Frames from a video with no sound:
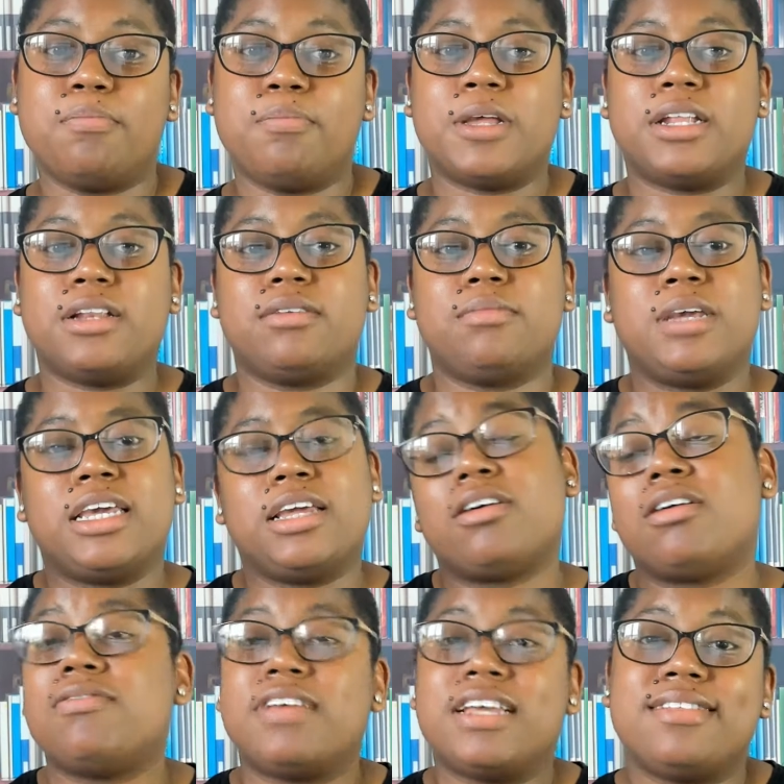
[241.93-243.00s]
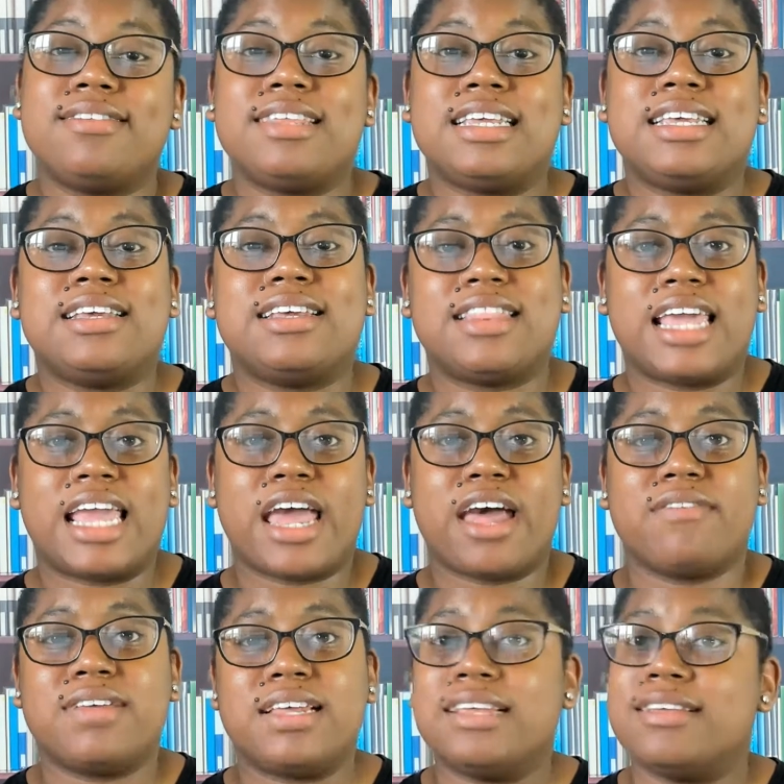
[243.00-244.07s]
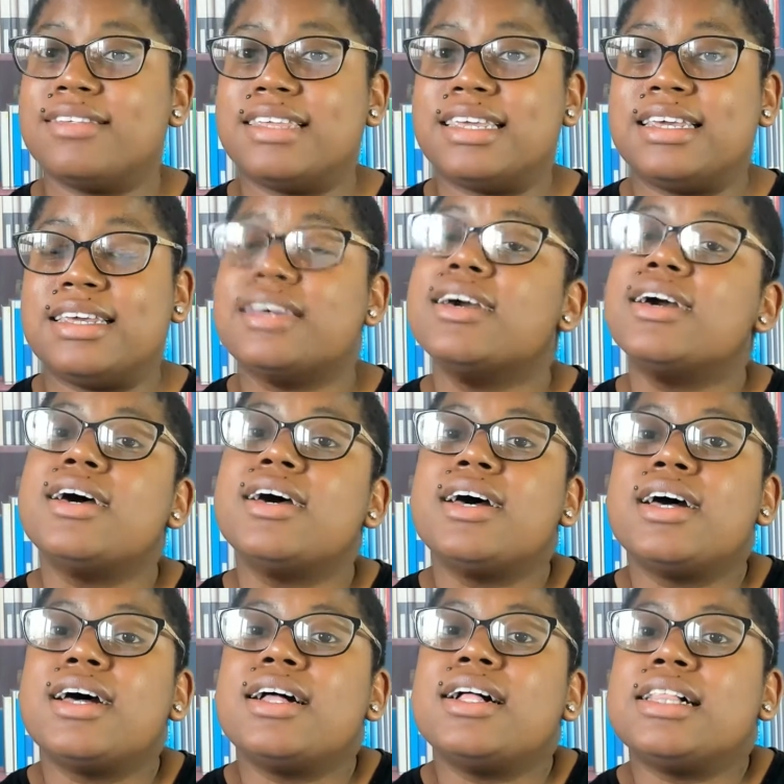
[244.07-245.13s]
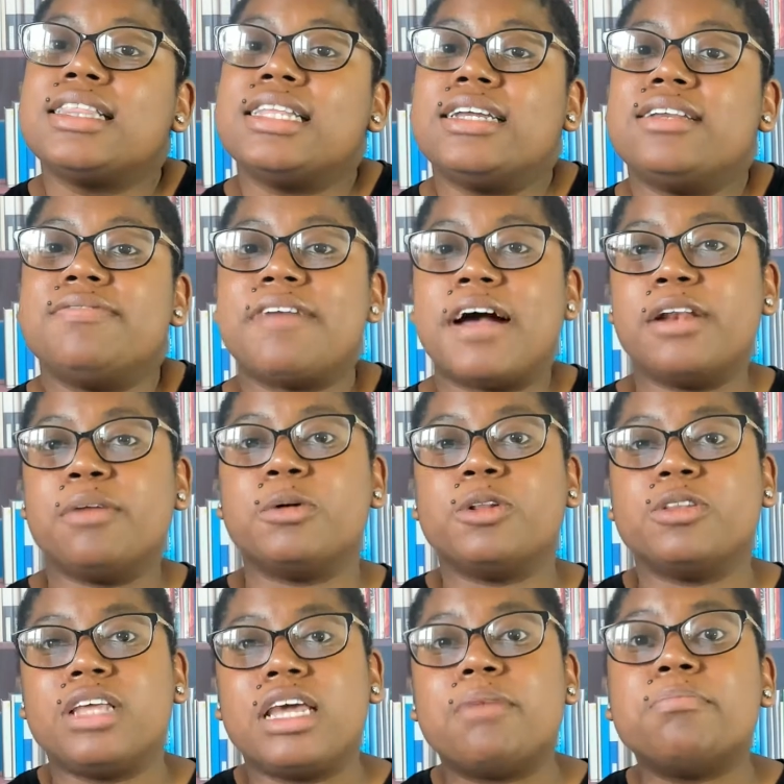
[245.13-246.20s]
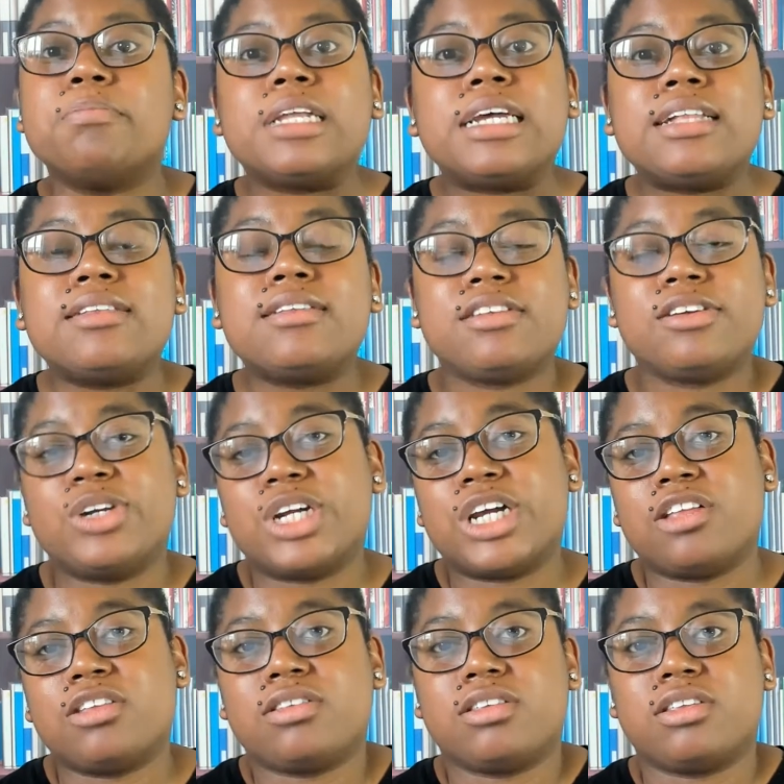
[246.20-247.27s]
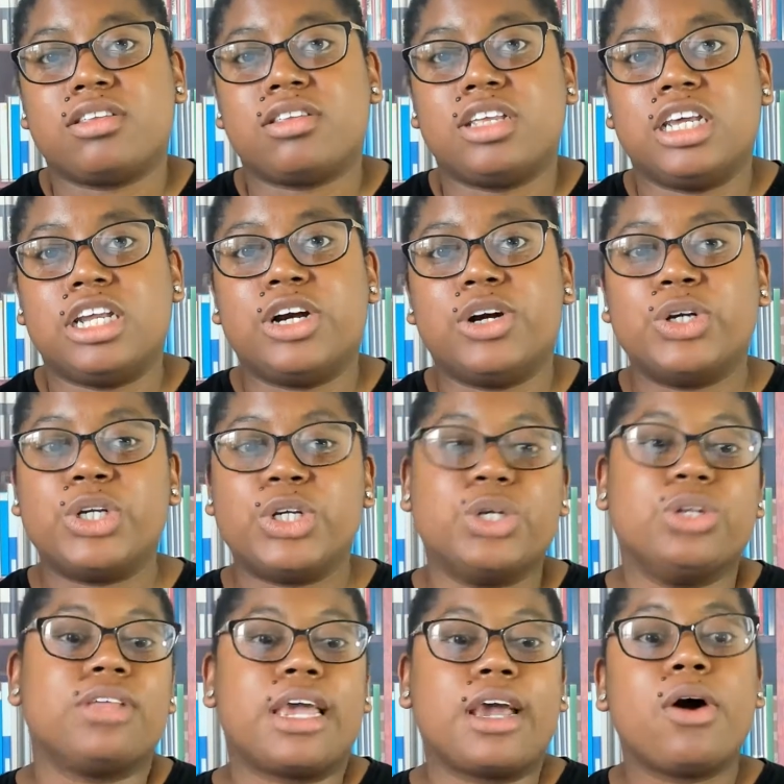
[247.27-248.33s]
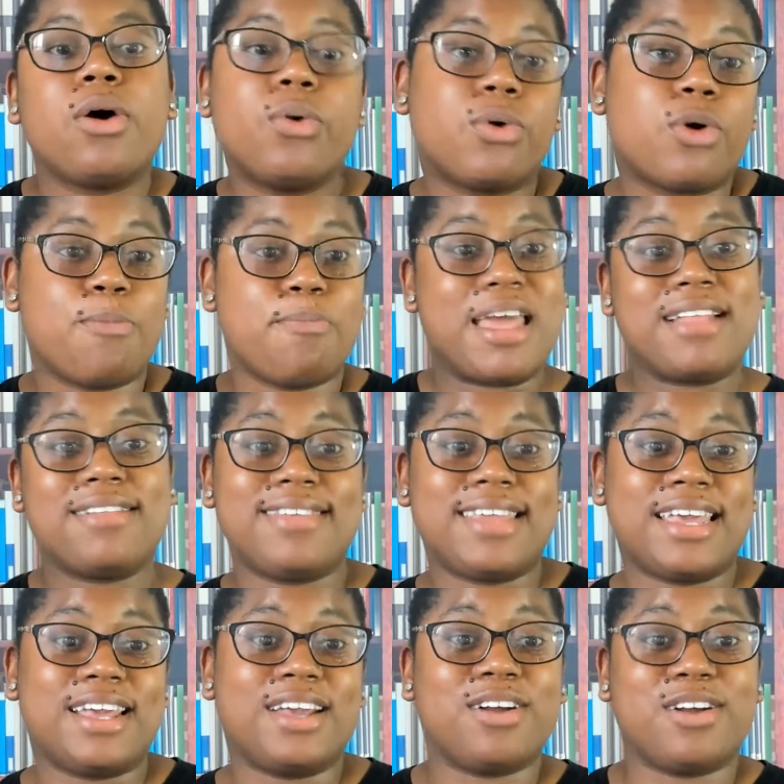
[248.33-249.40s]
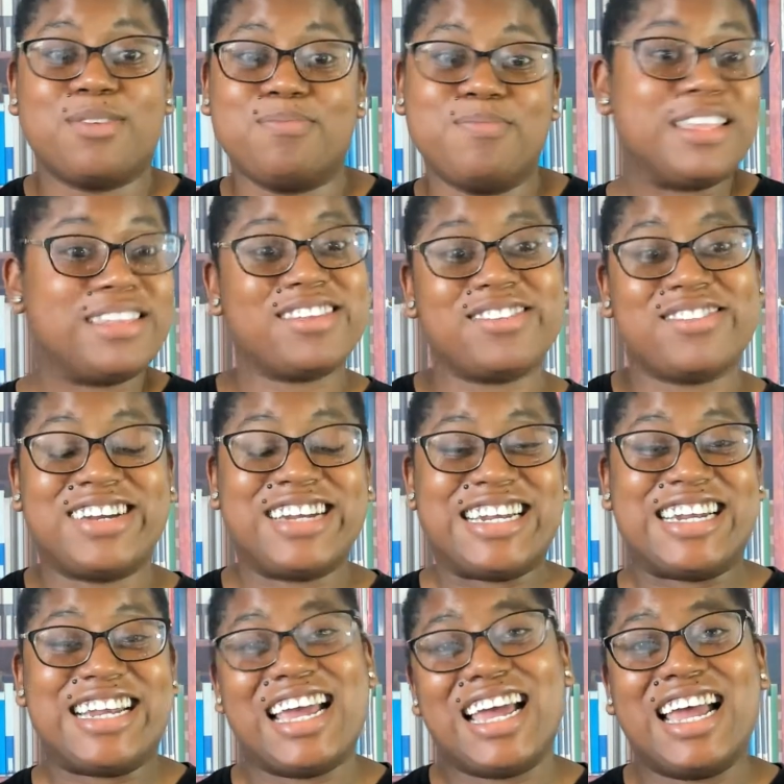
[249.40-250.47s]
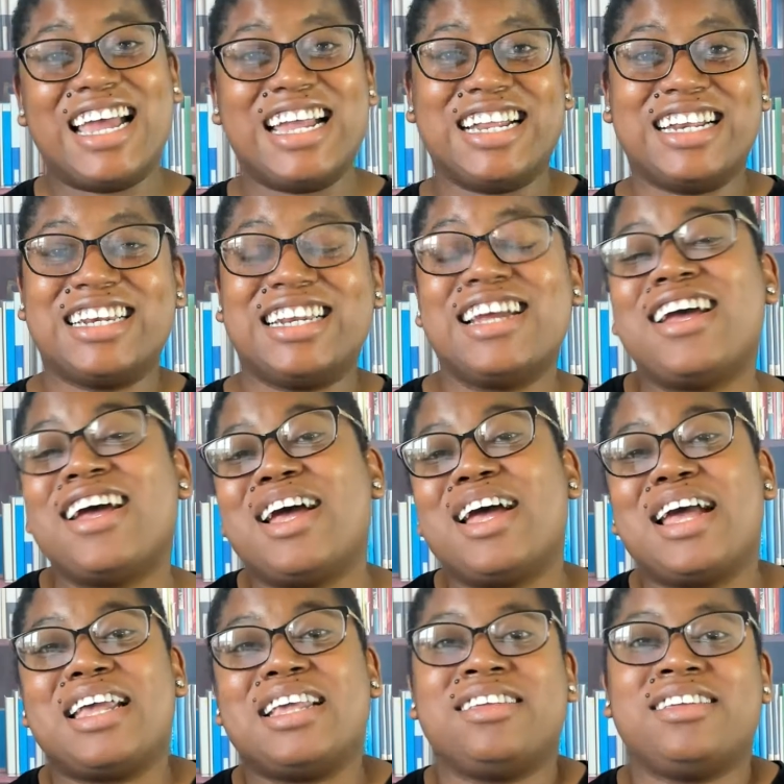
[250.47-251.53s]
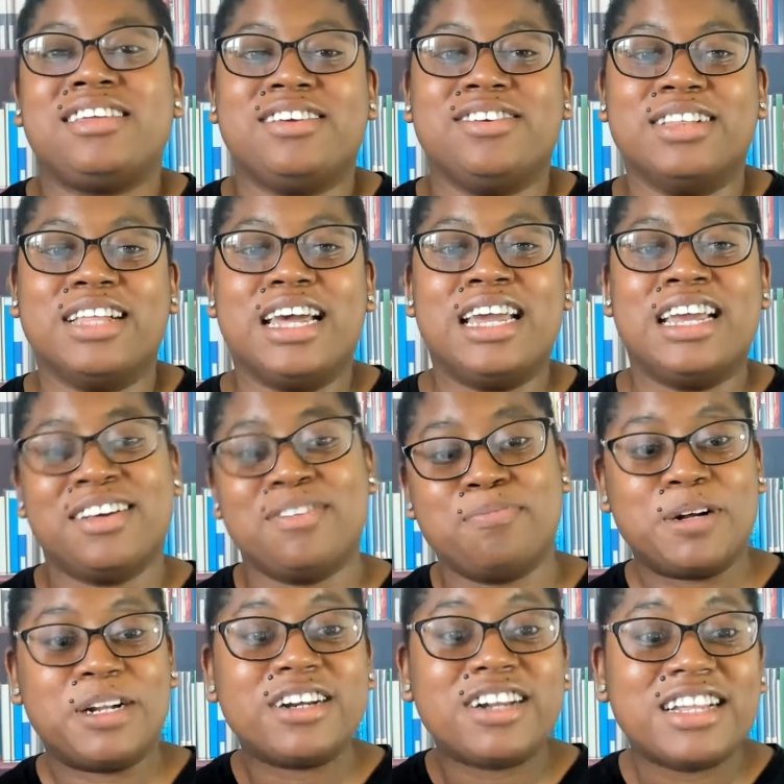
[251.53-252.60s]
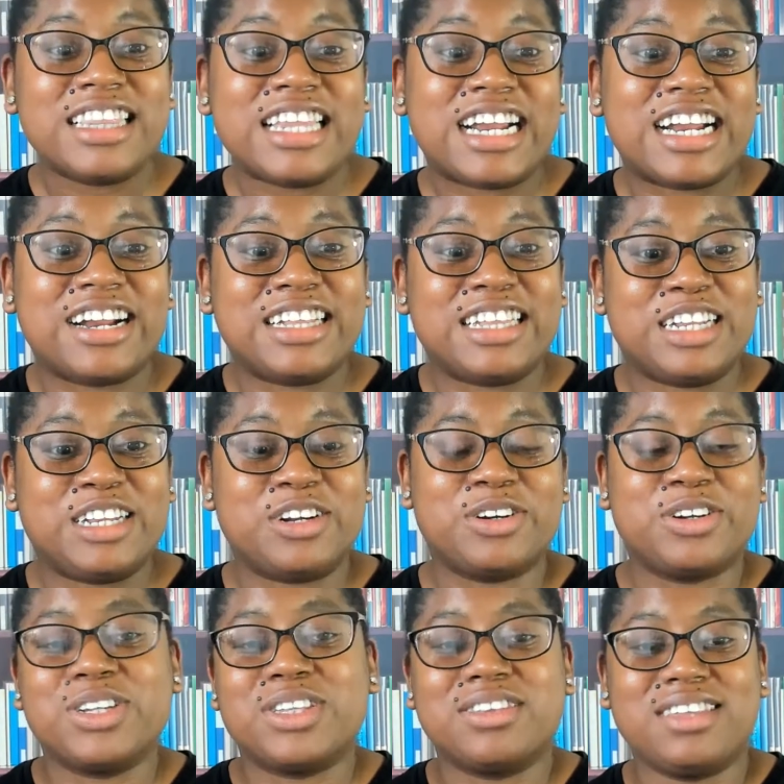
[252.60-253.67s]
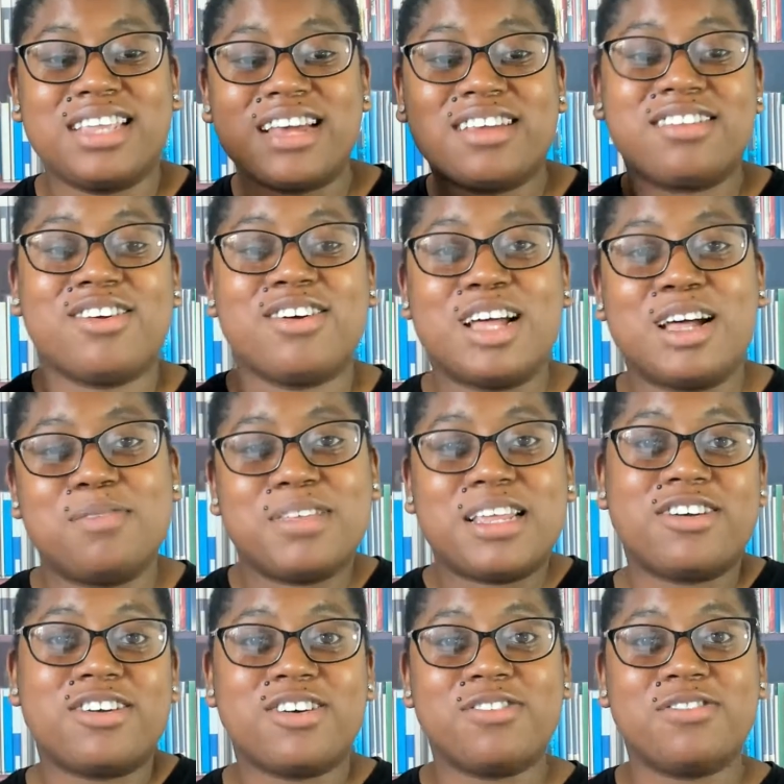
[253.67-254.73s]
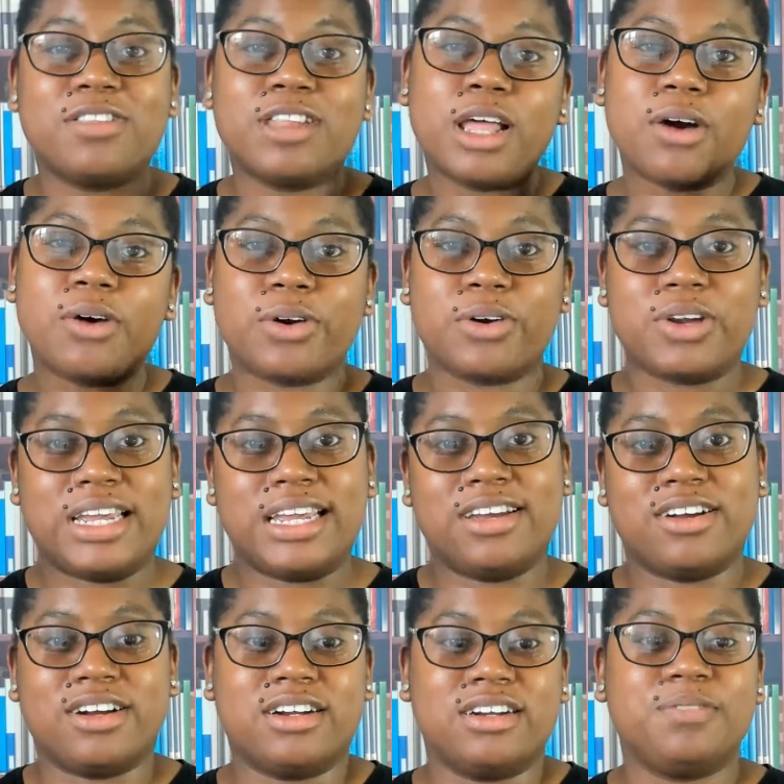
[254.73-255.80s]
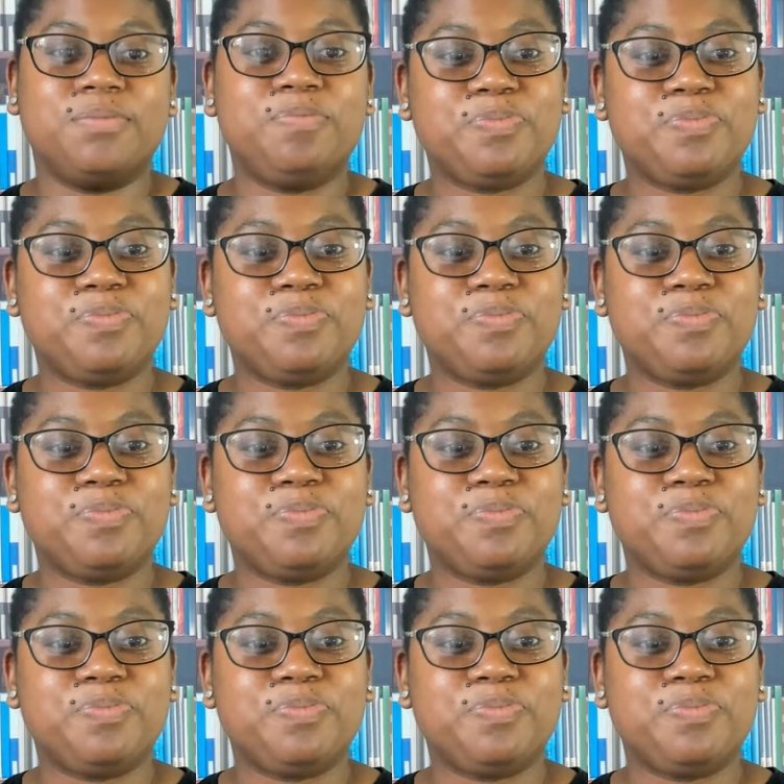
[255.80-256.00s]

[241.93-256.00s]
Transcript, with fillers: and make it all fancy. And they have easy definable templates. You just, you know, choose like, oh, romantic or mystery, and you like put it on there, and then your text all comes out all flowery or,